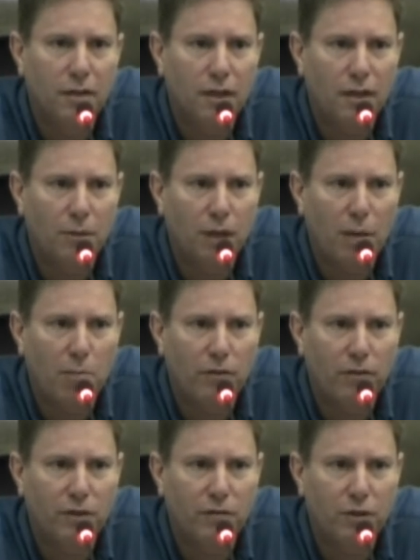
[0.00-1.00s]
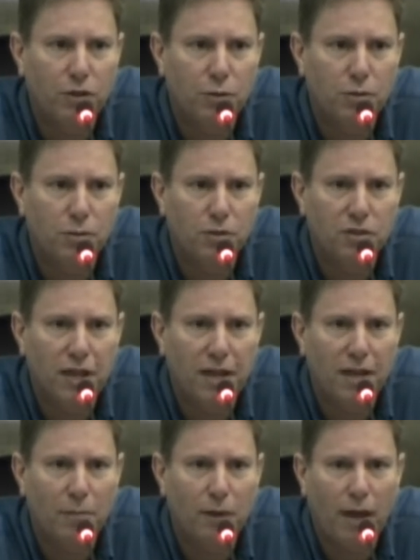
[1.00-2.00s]
um, a couple of individuals would
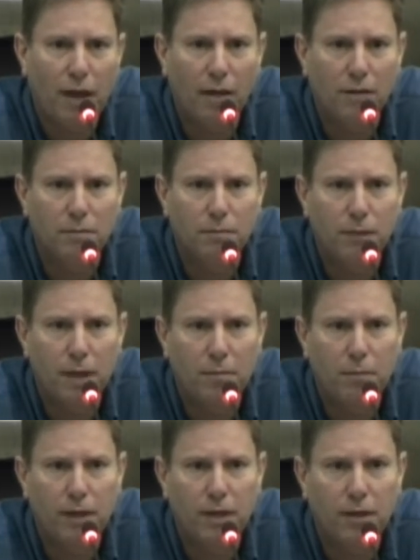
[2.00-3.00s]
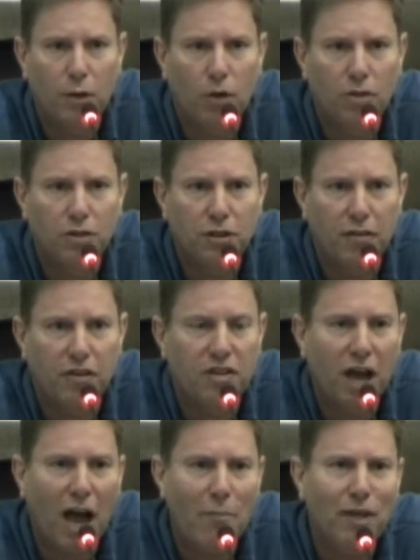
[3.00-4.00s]
stand up now and, and begin to question that. The
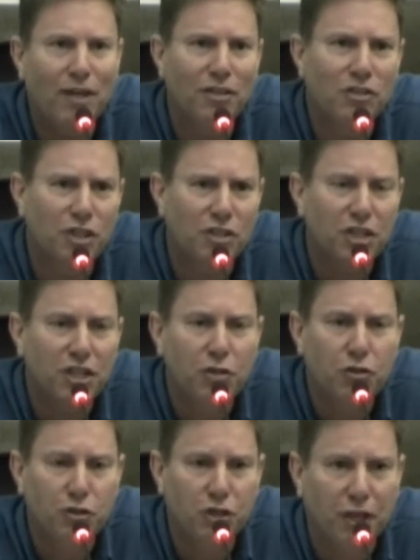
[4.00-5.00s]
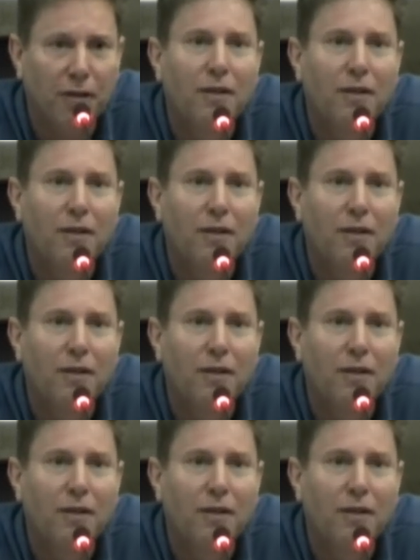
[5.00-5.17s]
timing is just interesting.